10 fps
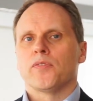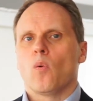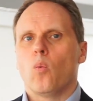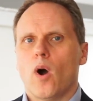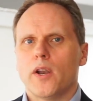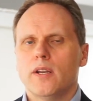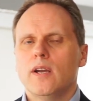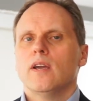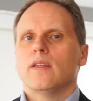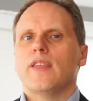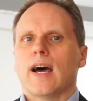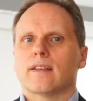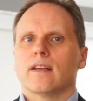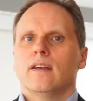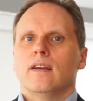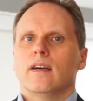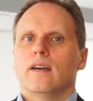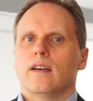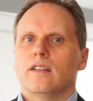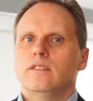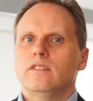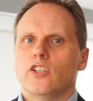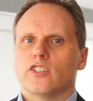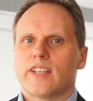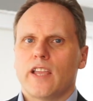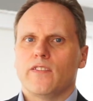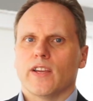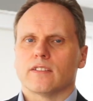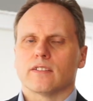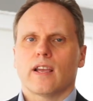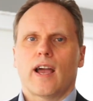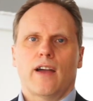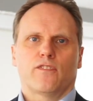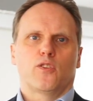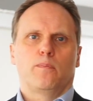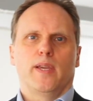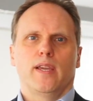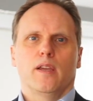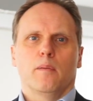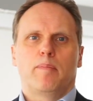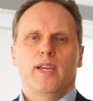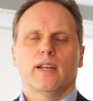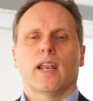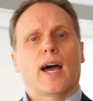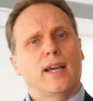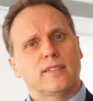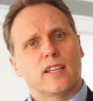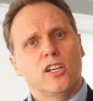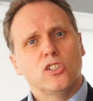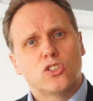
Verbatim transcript: One, that savings have to be penalized.